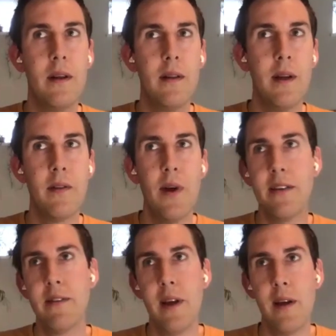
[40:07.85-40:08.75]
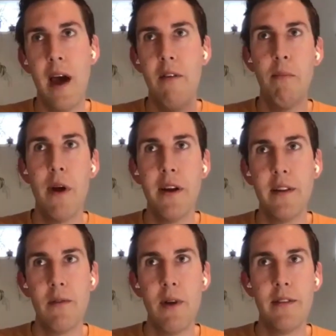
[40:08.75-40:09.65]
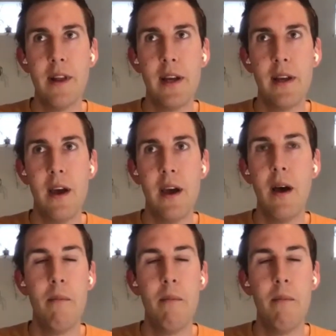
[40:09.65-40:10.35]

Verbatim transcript: they try they have a product that runs like a,